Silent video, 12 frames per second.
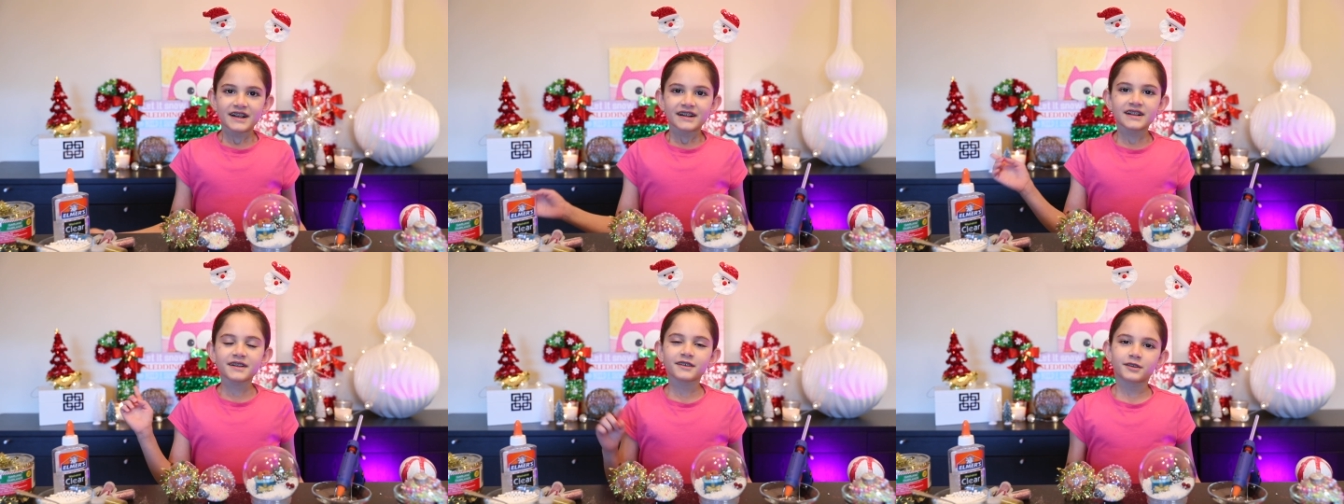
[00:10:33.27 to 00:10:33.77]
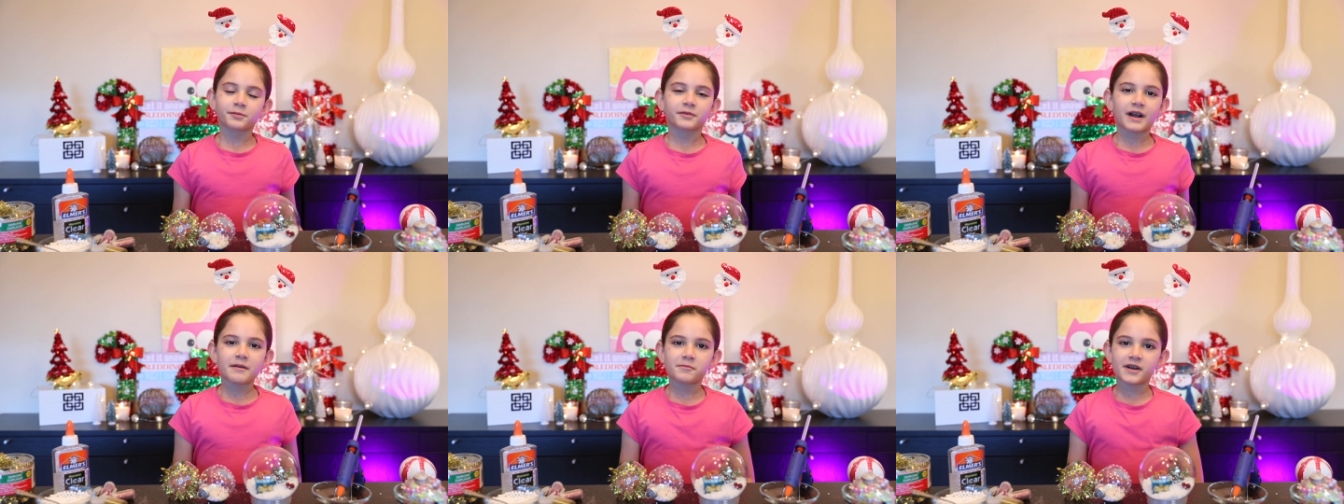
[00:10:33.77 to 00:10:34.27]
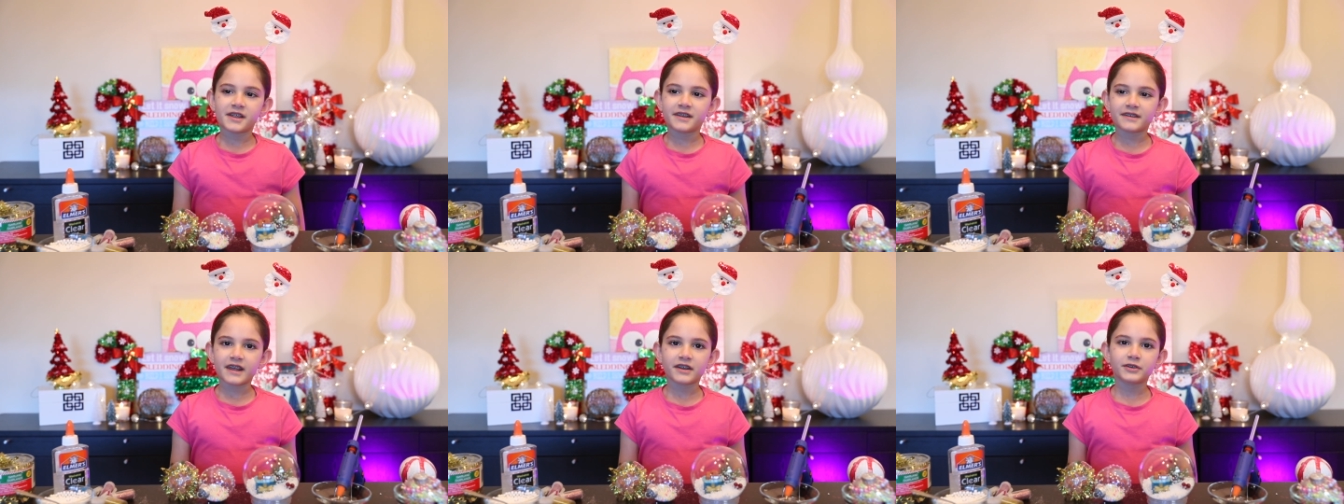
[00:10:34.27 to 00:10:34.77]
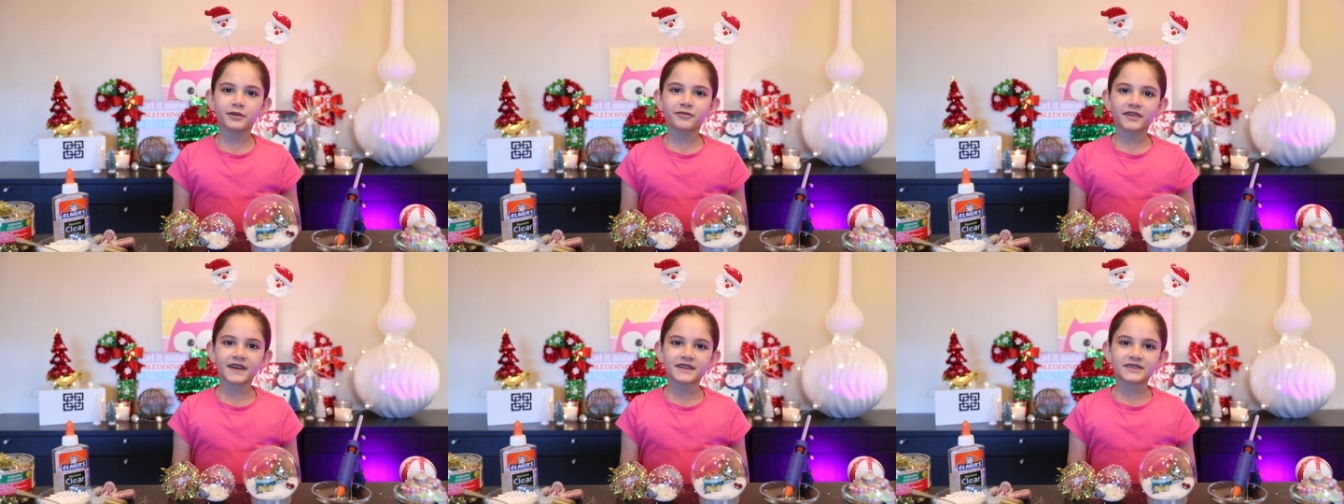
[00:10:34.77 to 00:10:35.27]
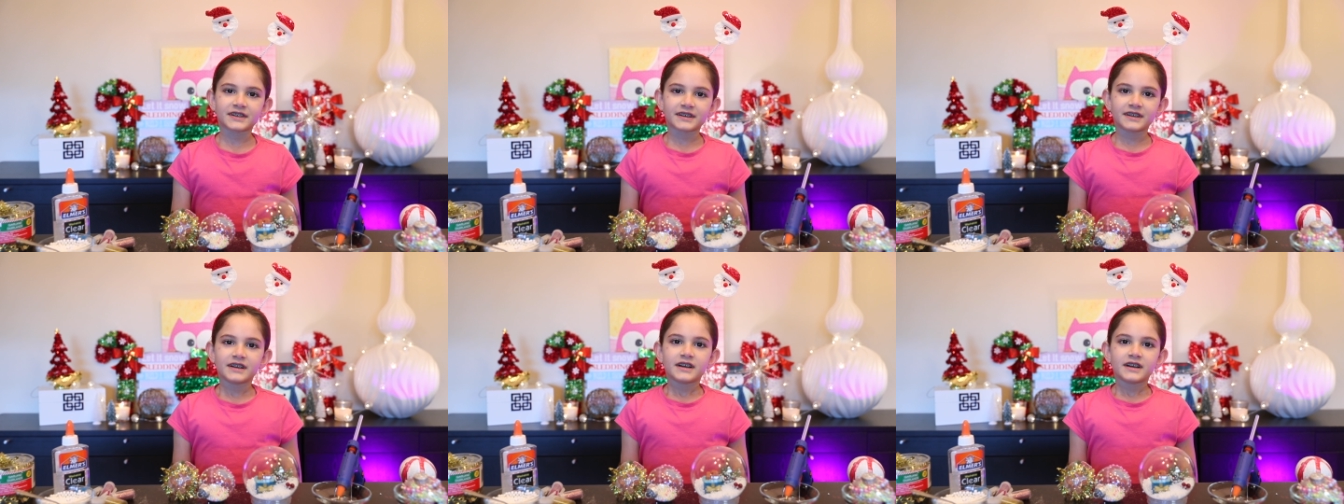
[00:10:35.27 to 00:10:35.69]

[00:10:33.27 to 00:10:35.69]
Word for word: Click the subscribe button and don't forget to